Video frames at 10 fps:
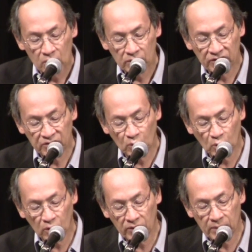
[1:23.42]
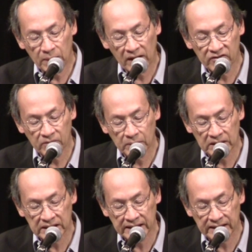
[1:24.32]
restore the
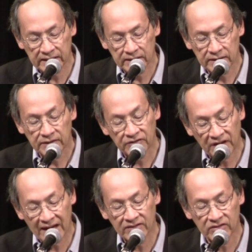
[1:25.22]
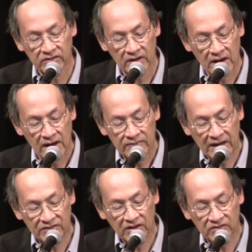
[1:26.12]
possibility, sense,
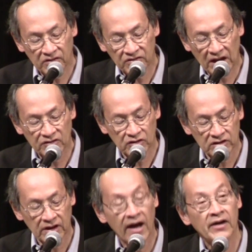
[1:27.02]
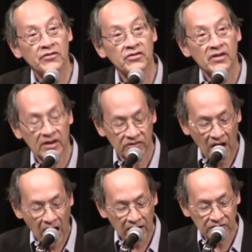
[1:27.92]
that's as essential to us as
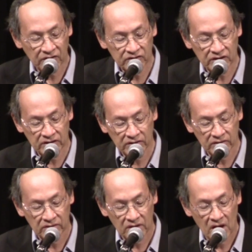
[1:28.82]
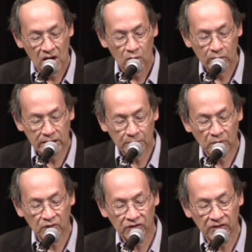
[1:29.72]
oxygen when a
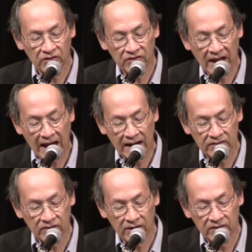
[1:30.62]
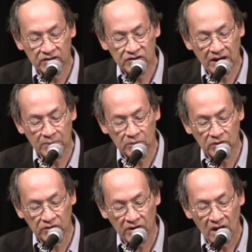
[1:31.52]
person stands in the
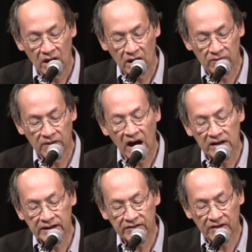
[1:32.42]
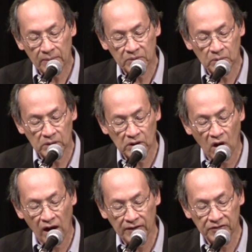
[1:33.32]
chambers of unacceptable
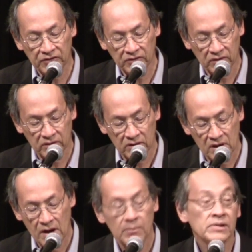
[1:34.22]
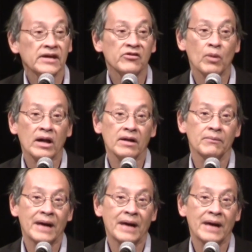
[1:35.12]
loss. Please welcome